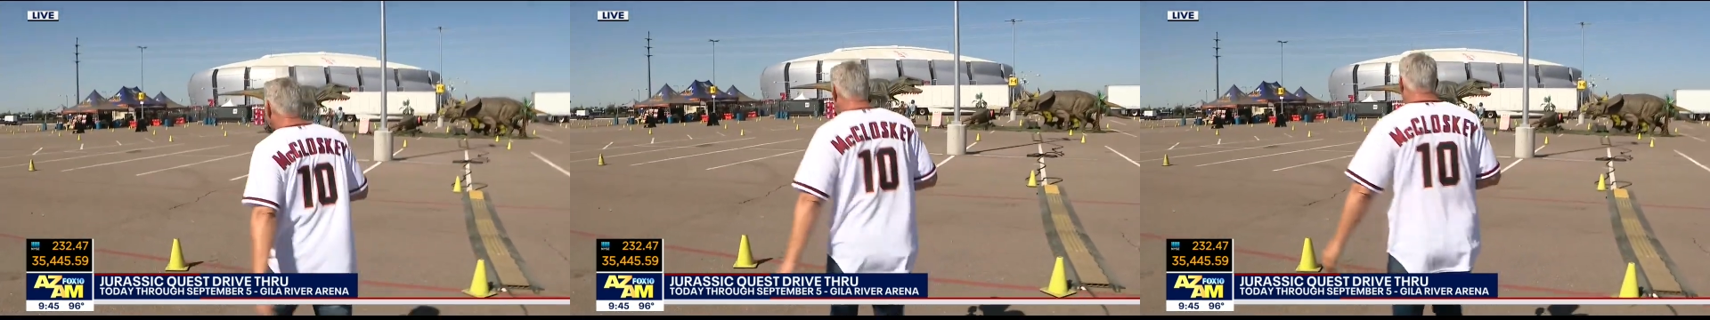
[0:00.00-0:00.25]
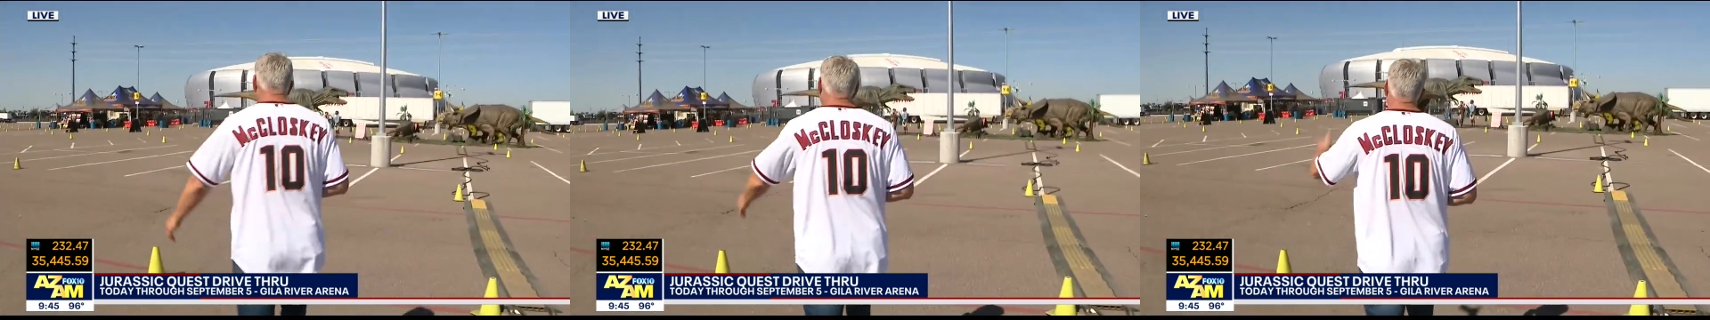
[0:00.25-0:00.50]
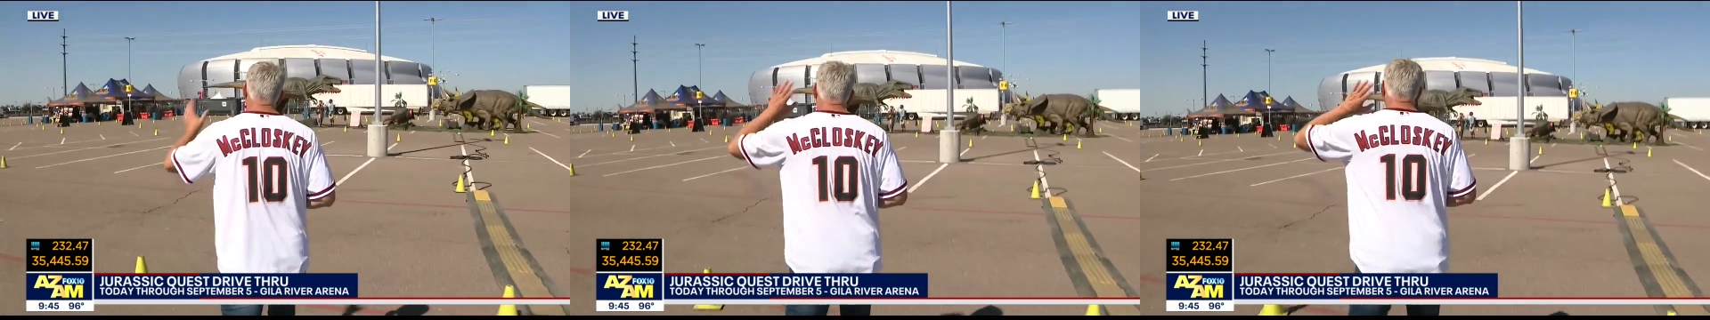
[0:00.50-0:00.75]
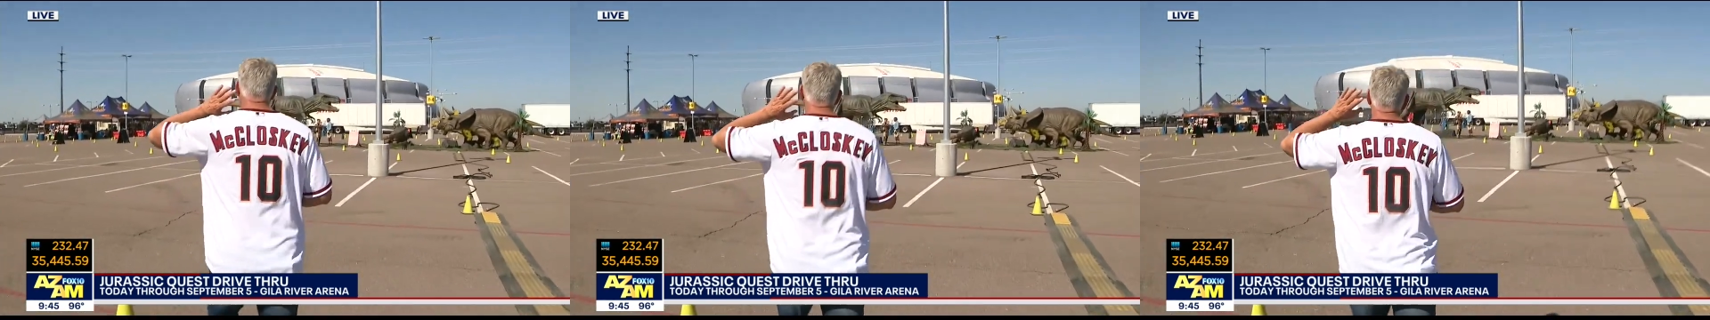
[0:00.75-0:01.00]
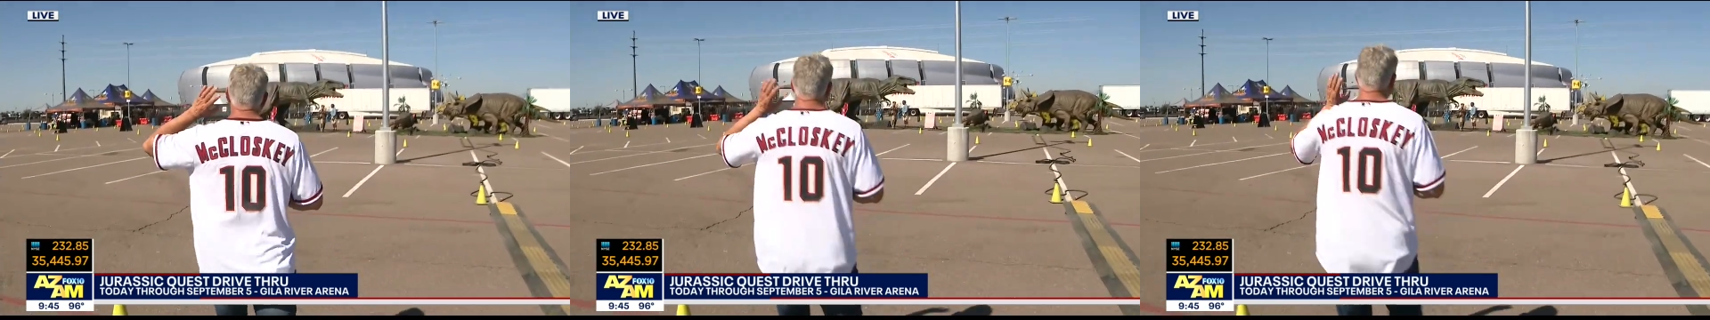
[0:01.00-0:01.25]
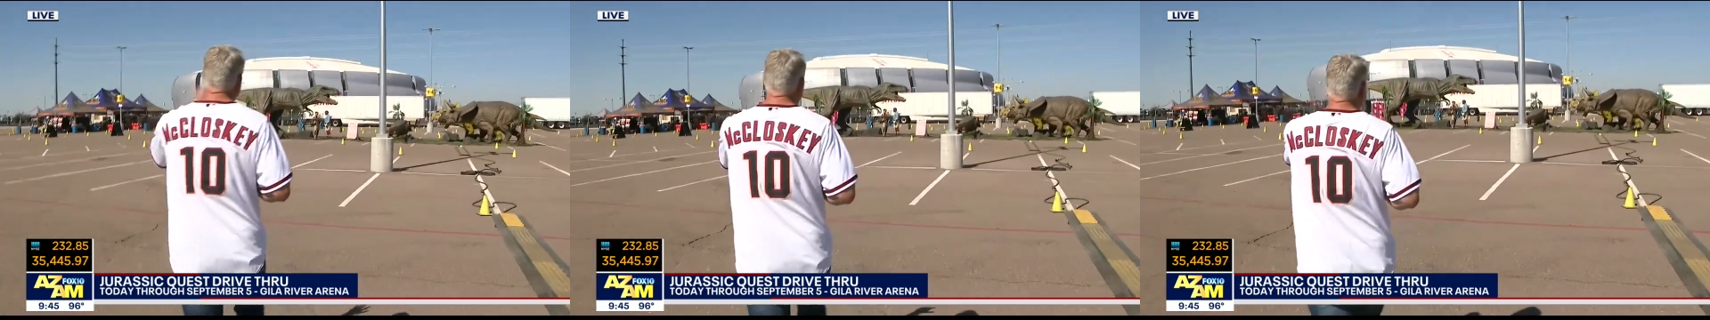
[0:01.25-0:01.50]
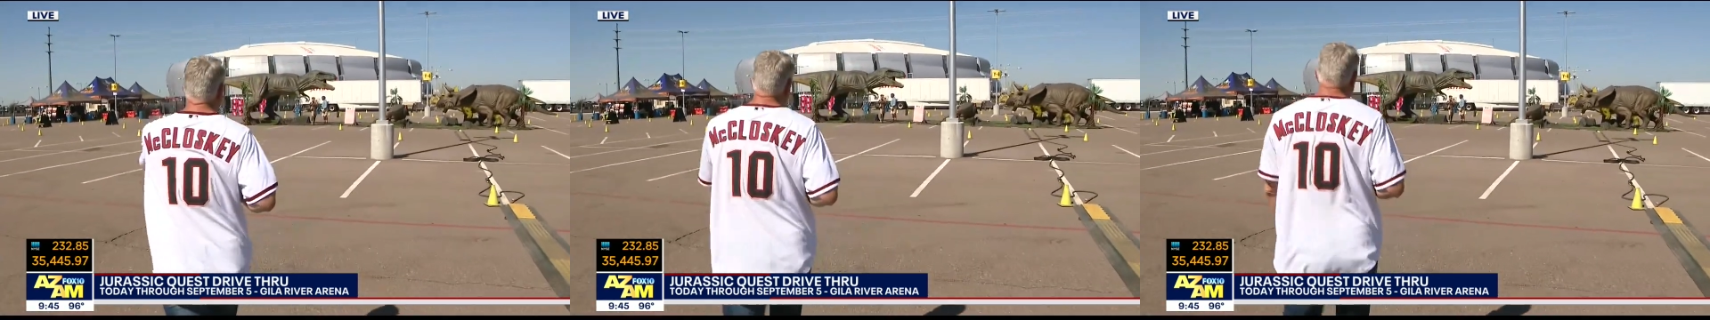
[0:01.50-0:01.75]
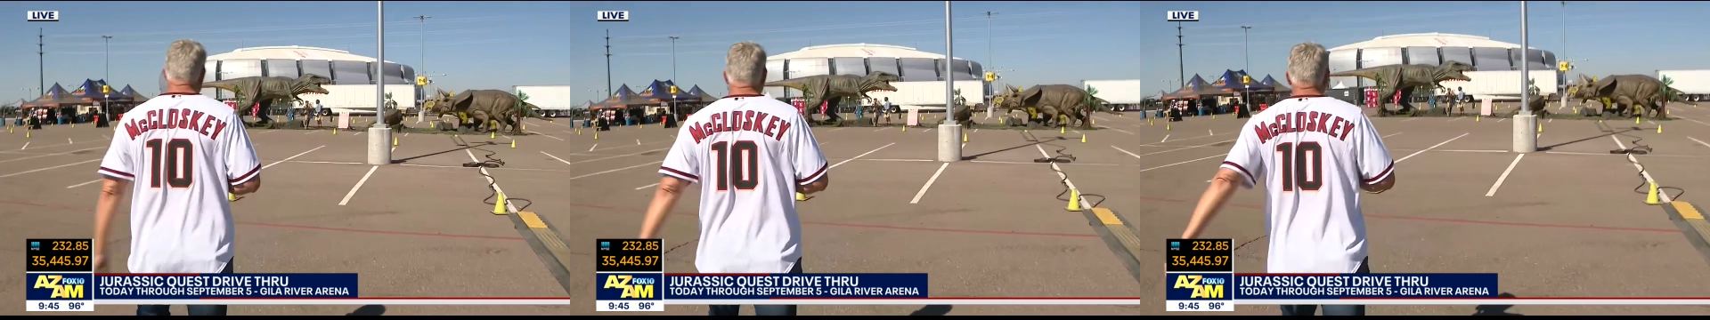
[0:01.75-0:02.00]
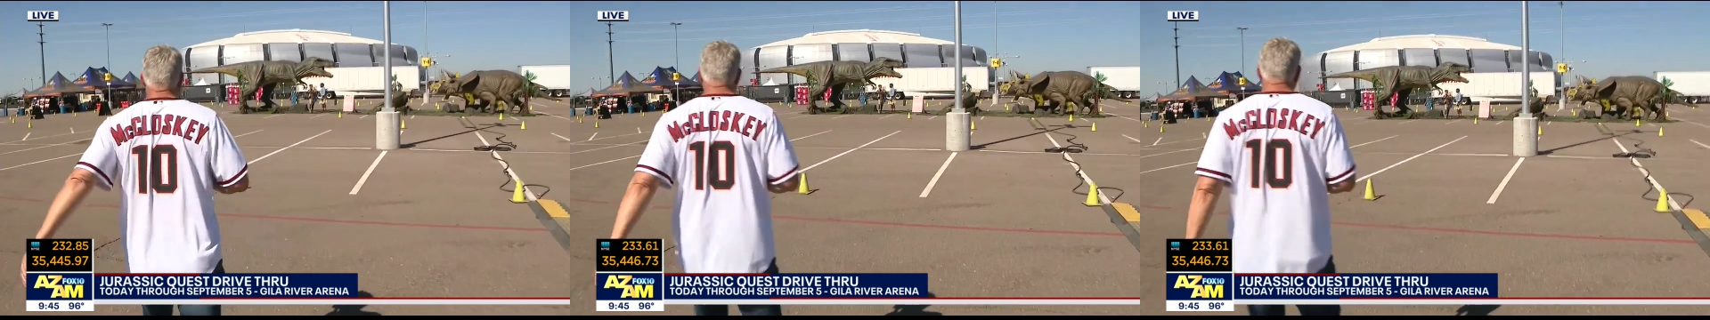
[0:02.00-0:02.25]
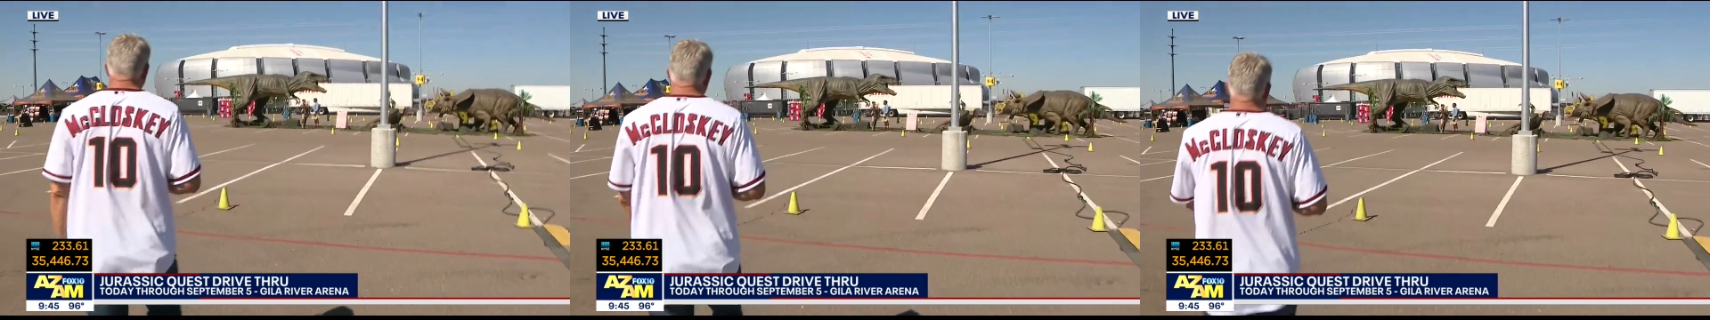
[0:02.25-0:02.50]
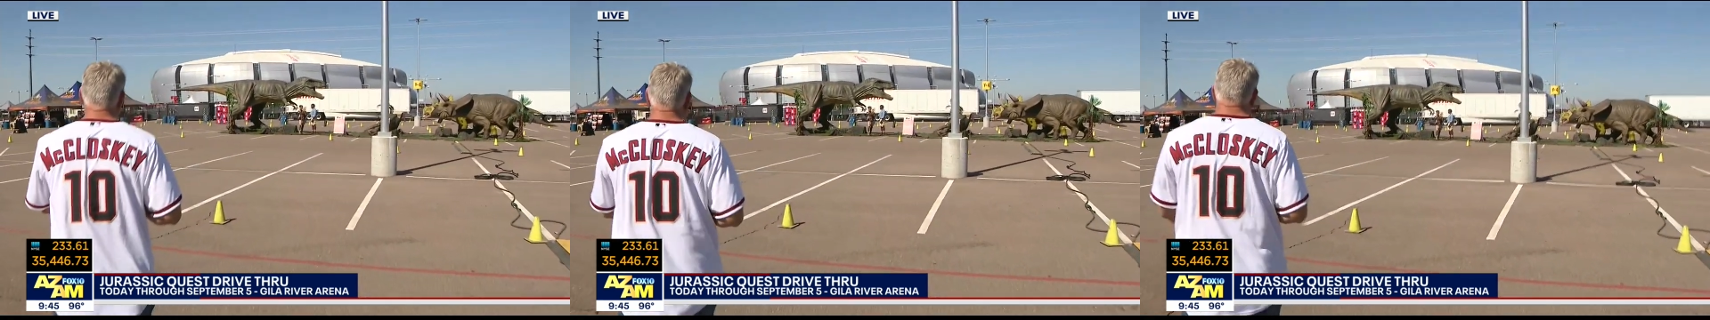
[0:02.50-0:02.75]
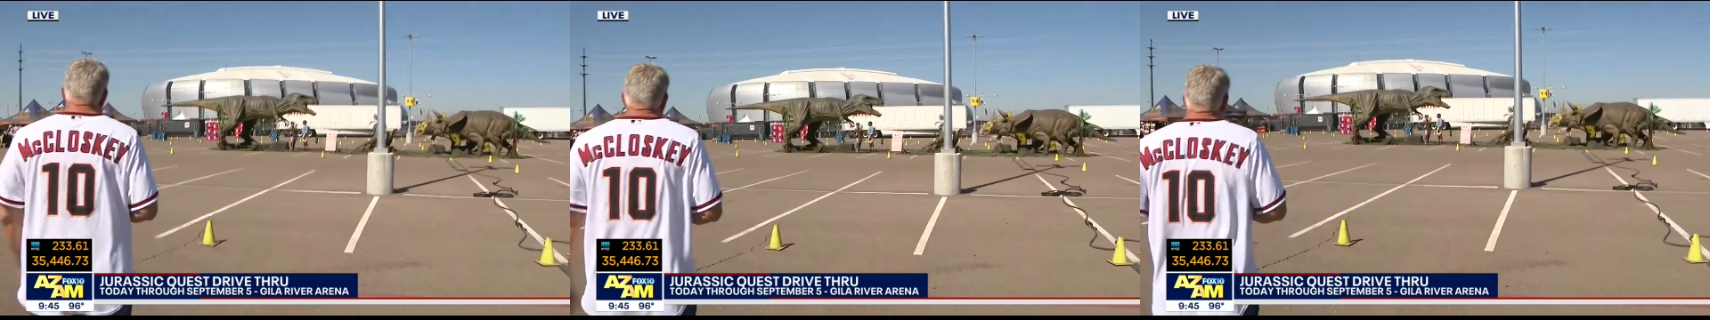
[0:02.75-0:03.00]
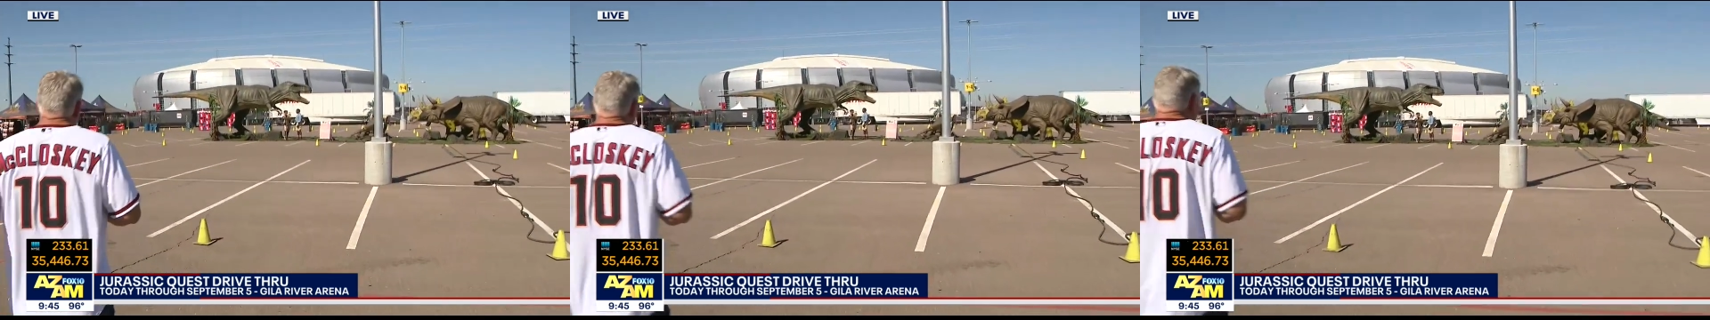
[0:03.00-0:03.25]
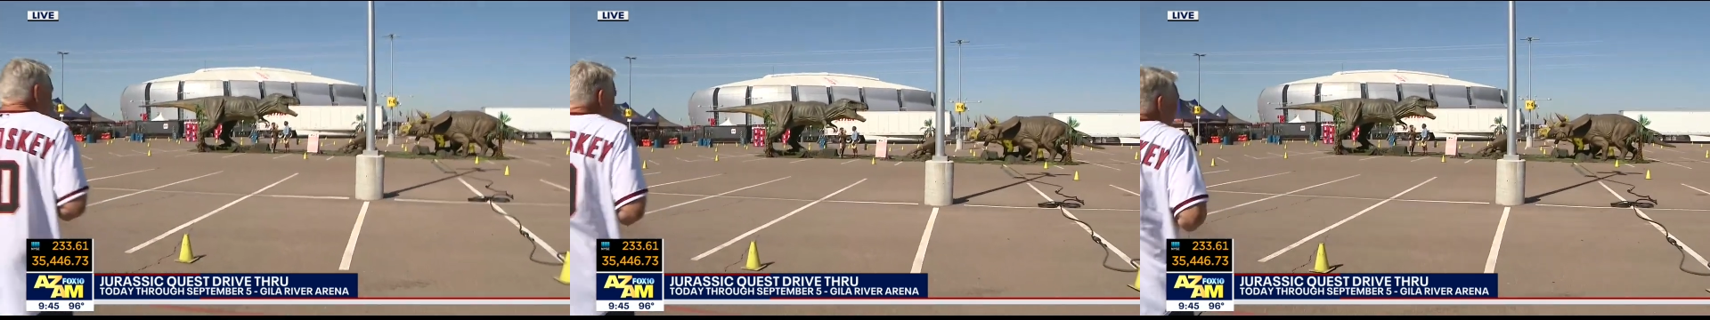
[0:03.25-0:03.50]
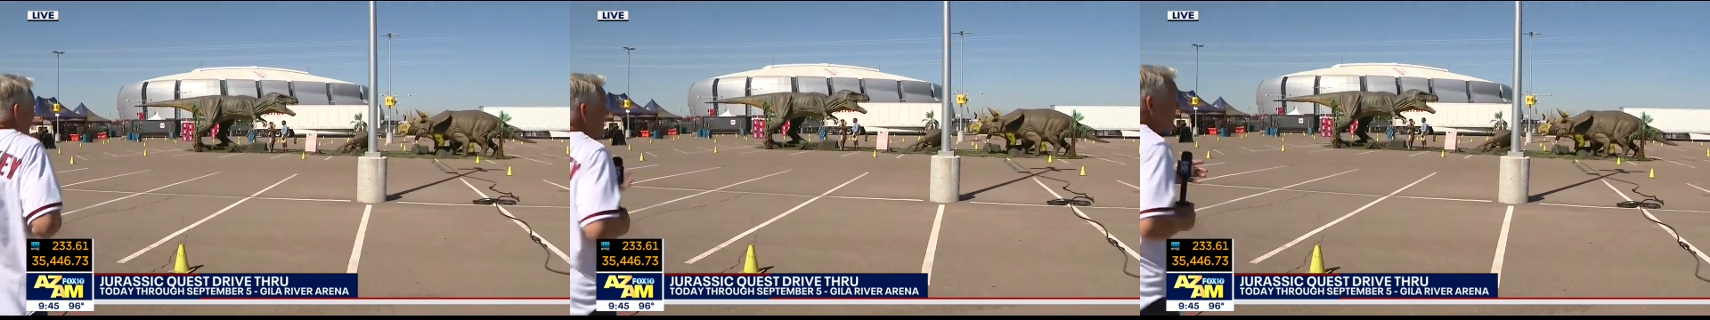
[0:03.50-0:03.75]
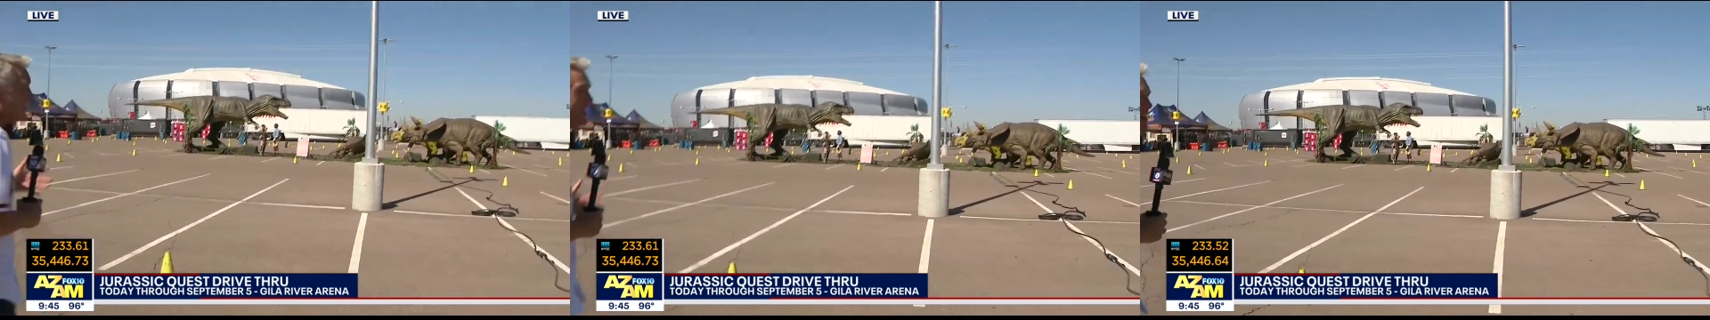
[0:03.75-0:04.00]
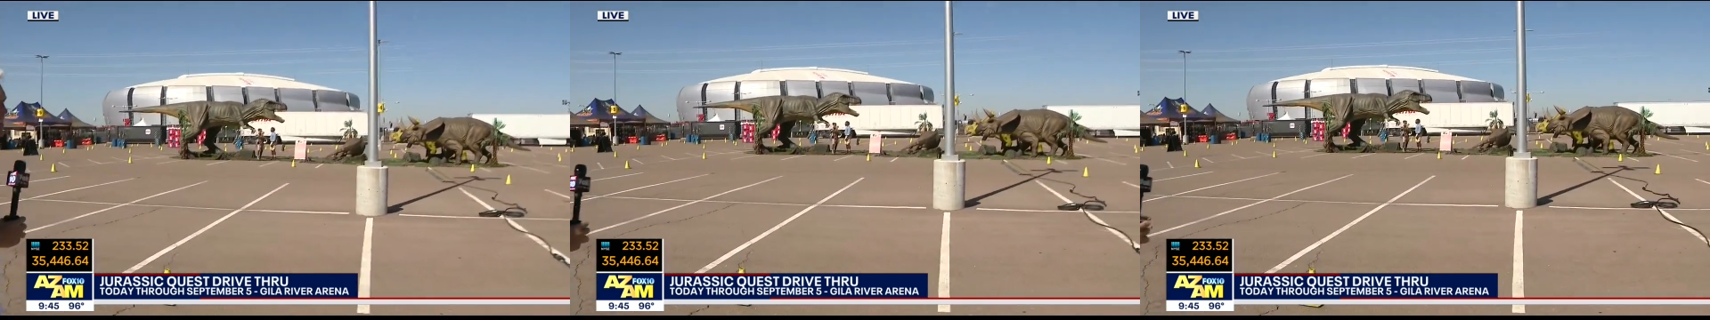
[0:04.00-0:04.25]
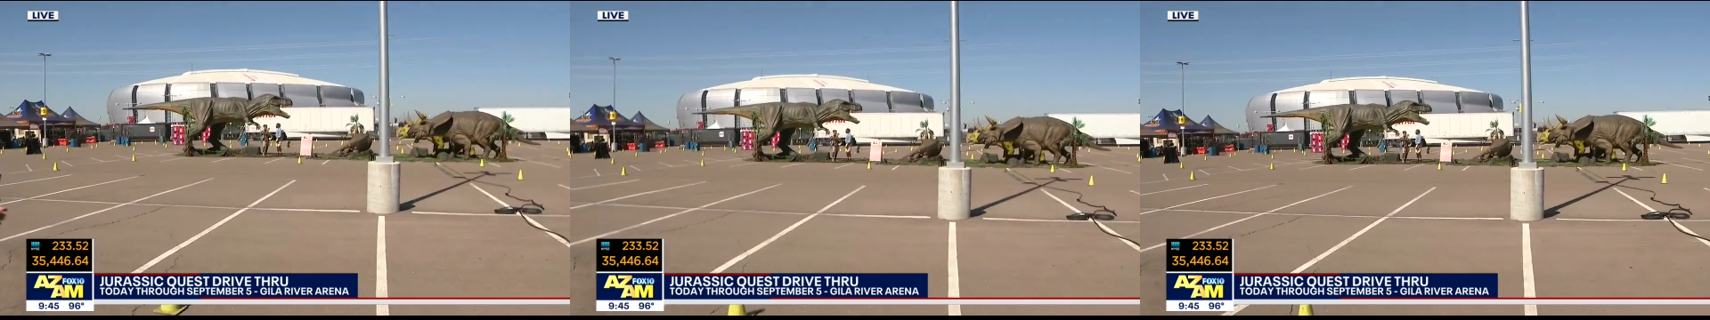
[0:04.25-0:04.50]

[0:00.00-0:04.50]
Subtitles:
[unreadable: no face in view]